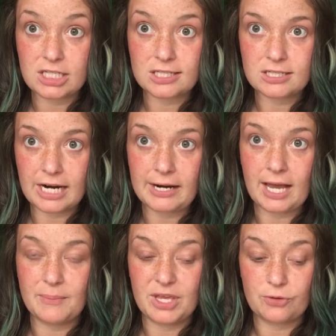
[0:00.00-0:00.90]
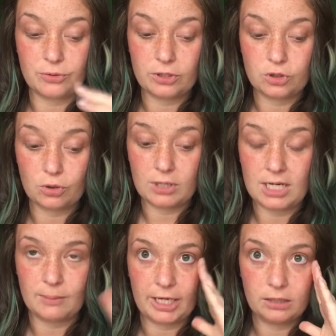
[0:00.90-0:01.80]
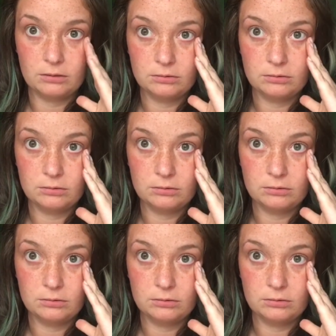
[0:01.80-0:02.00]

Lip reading: staring at me through the door, and I'm like,